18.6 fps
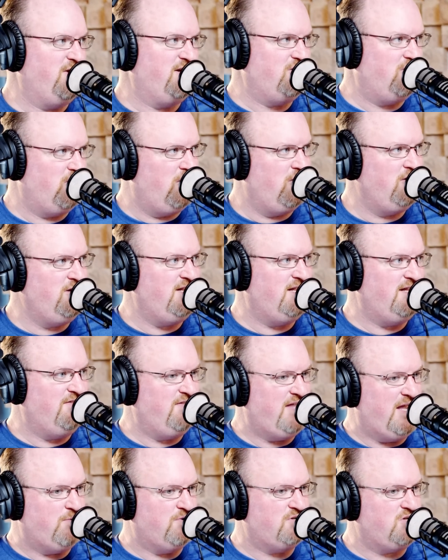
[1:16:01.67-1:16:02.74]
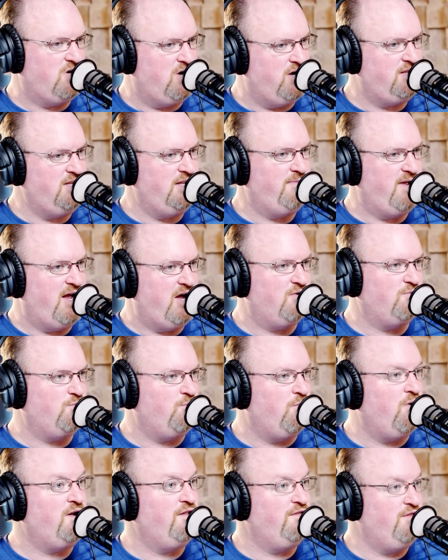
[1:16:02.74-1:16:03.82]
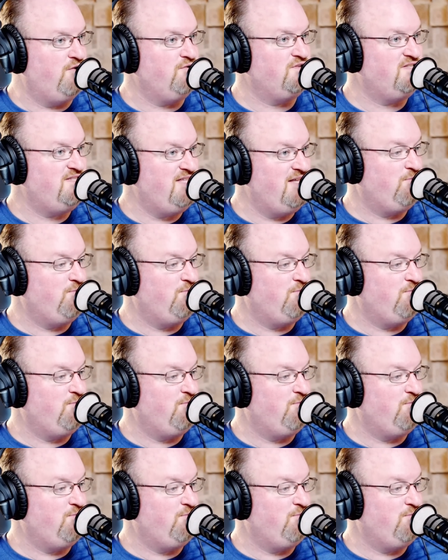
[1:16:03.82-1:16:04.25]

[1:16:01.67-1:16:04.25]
Red Guardian, they were talking about one of those